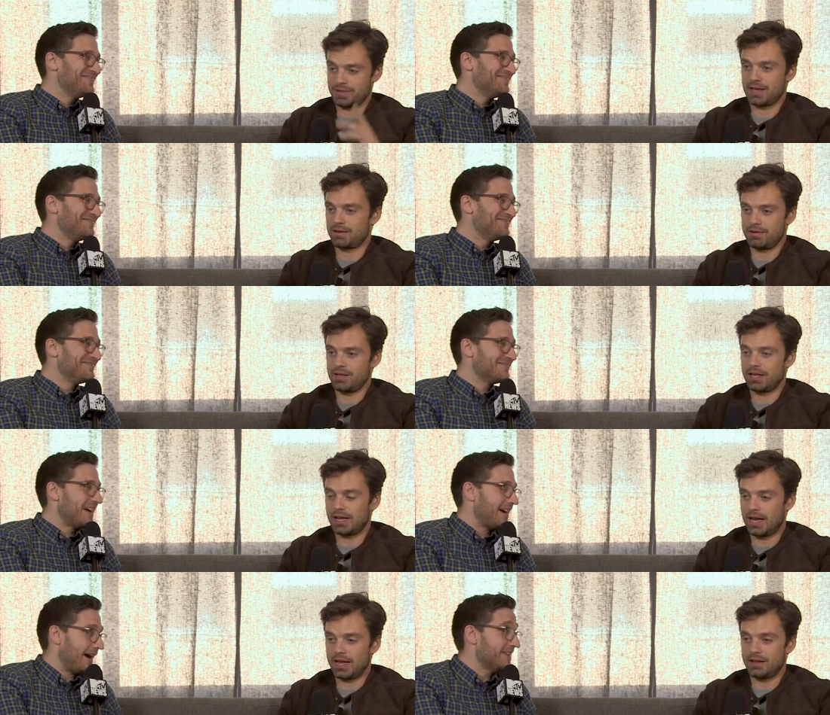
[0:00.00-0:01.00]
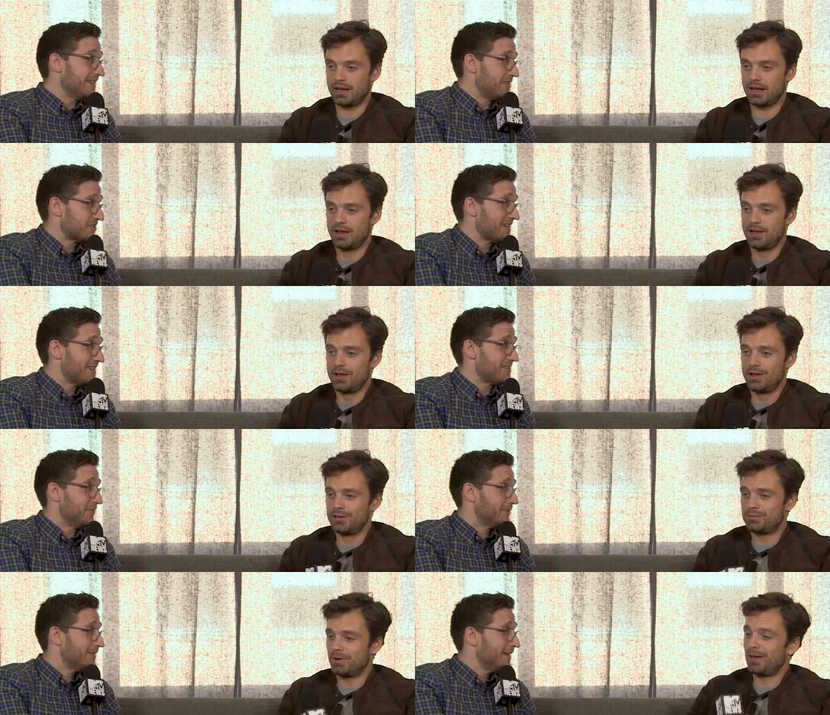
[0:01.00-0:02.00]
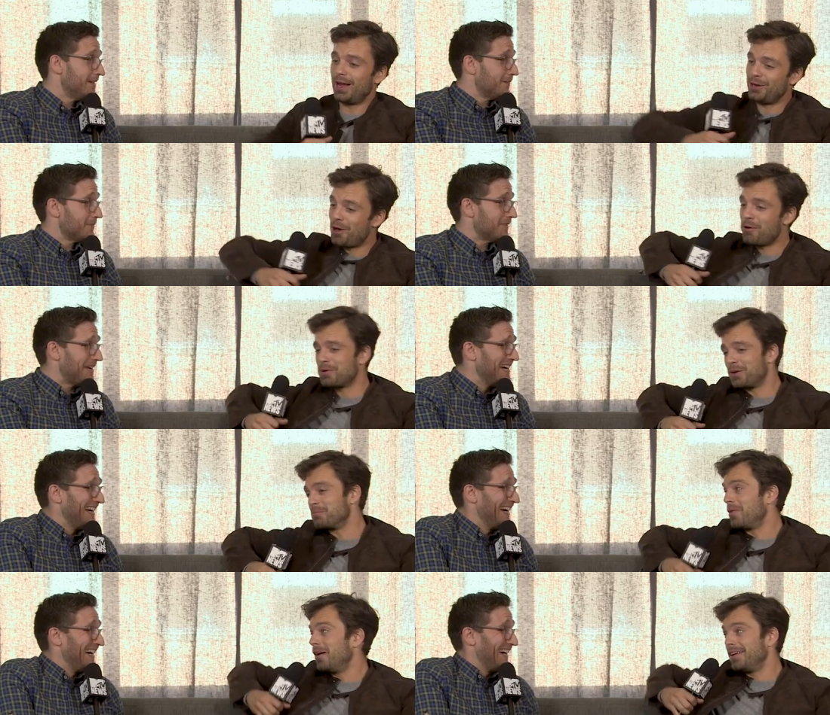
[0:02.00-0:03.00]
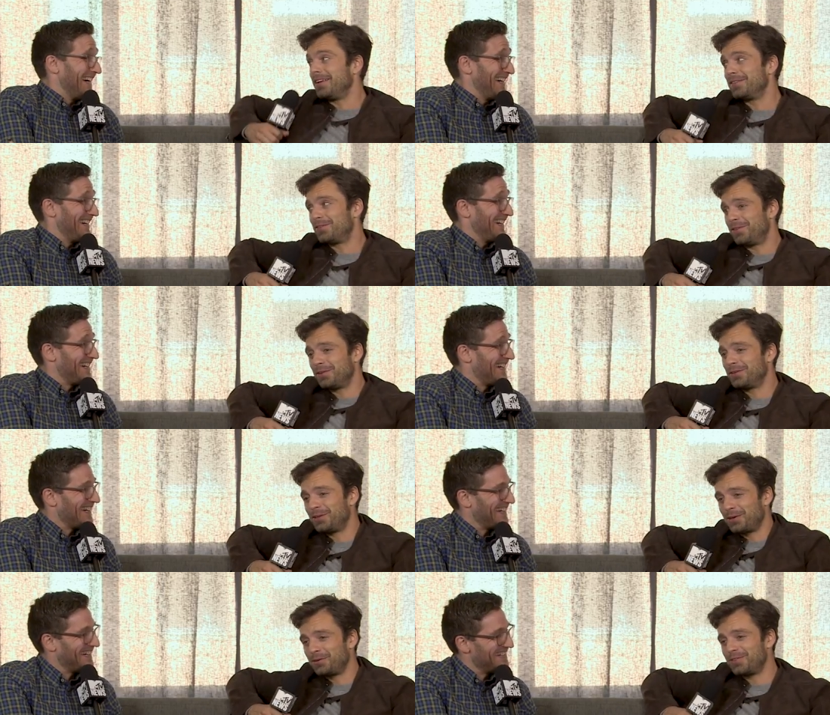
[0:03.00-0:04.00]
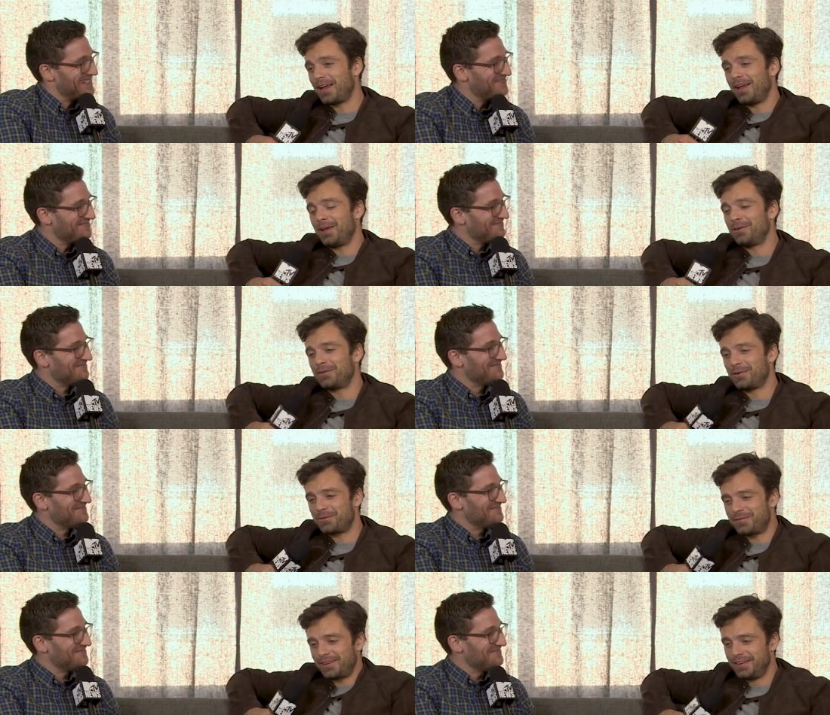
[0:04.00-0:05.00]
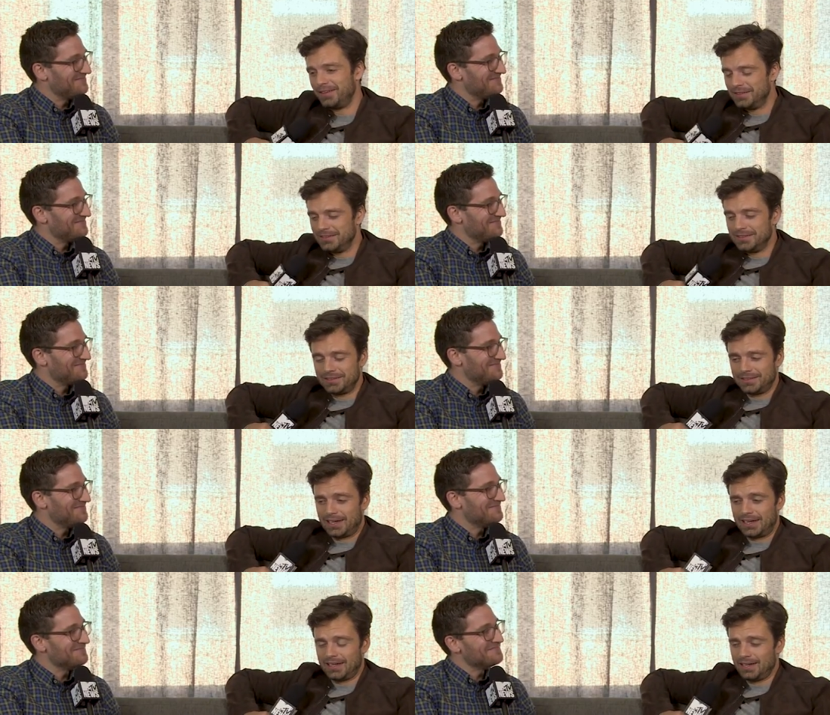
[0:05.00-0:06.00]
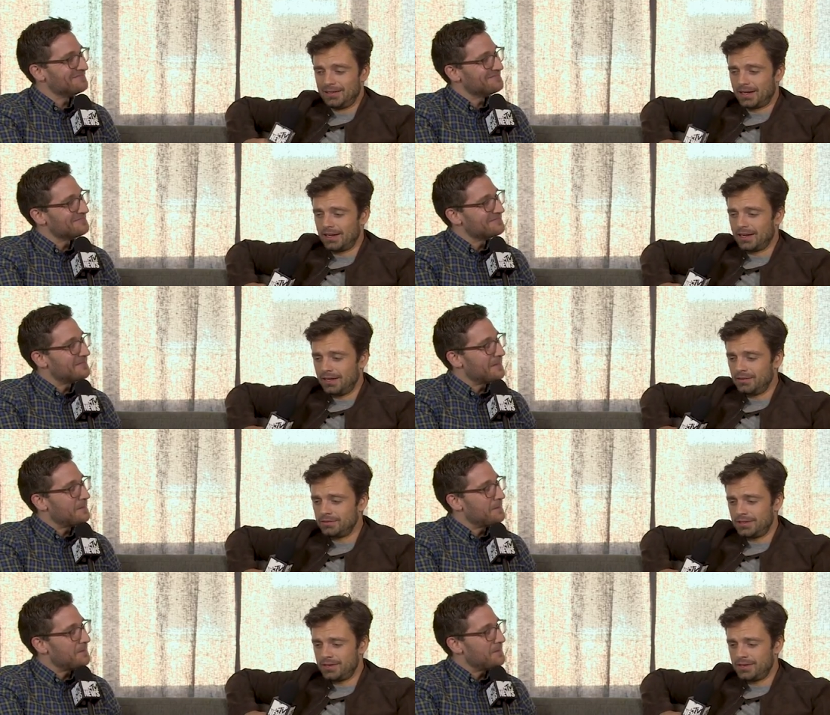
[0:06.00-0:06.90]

Speaker 1: me that question. Like, I, I, I, did. I just asked you. But I know, but your money is still, you know, I, I don't know if I I, I, don't